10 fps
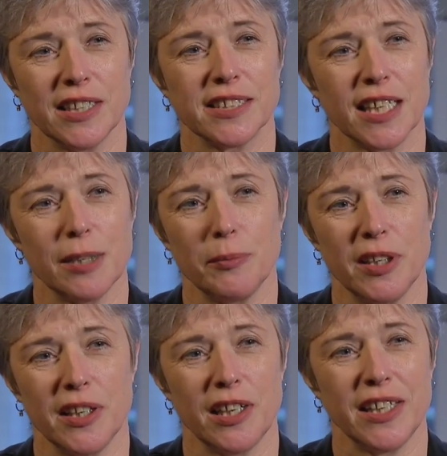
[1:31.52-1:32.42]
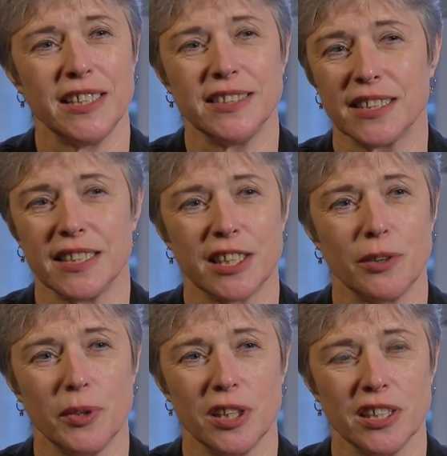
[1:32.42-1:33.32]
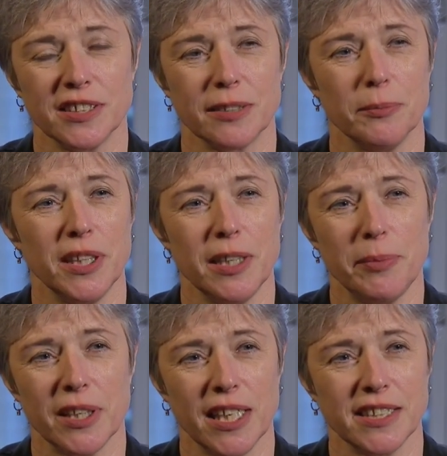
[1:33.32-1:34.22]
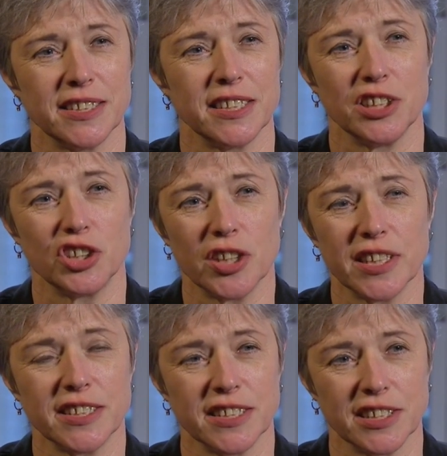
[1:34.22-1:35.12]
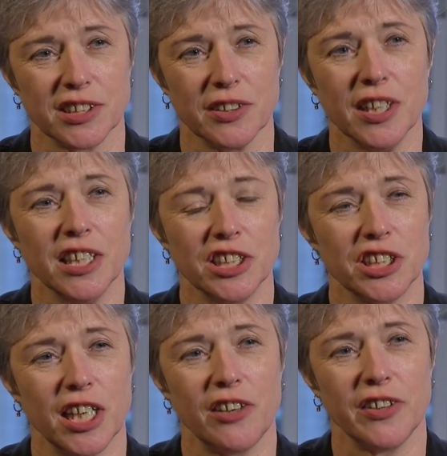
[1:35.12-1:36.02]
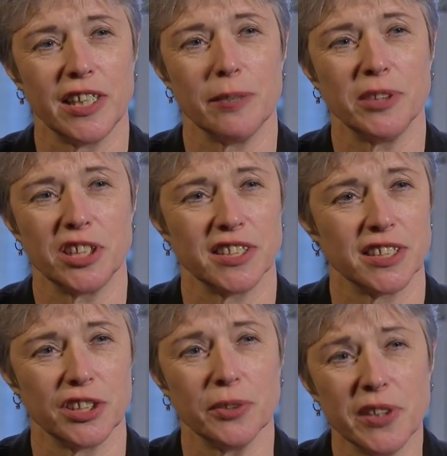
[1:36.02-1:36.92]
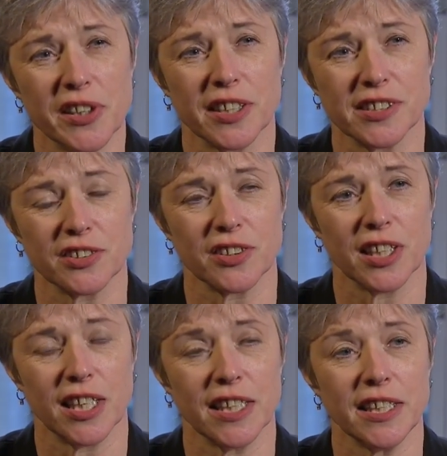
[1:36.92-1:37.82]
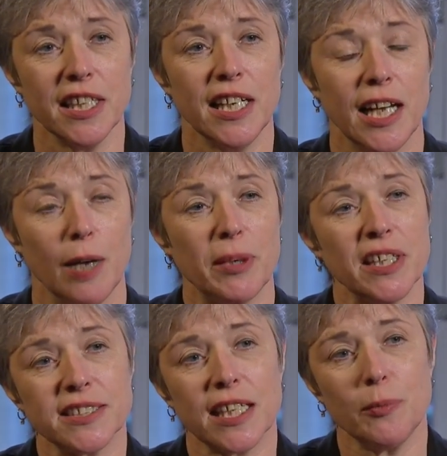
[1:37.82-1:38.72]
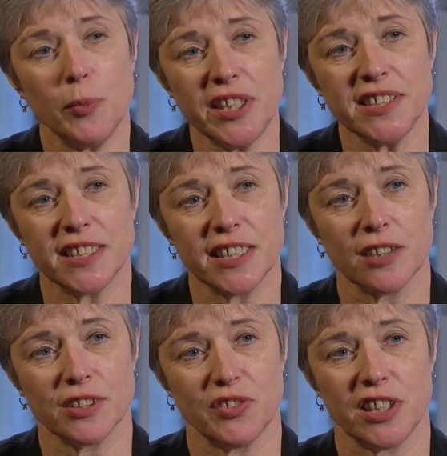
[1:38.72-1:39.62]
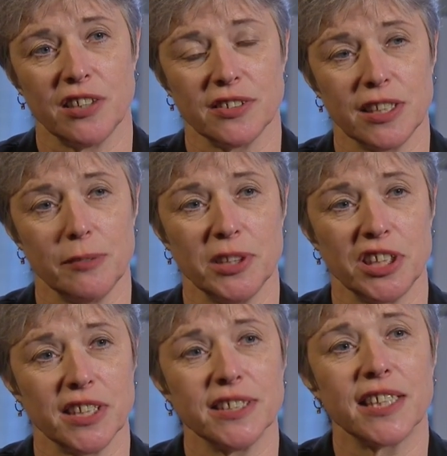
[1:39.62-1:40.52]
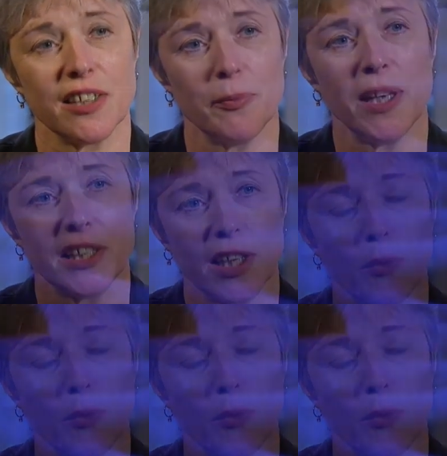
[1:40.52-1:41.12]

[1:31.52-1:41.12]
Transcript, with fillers: at a time when they're easily coerced and manipulated and tricked into sharing images and doing things online. And by the time we see those videos and images, they've made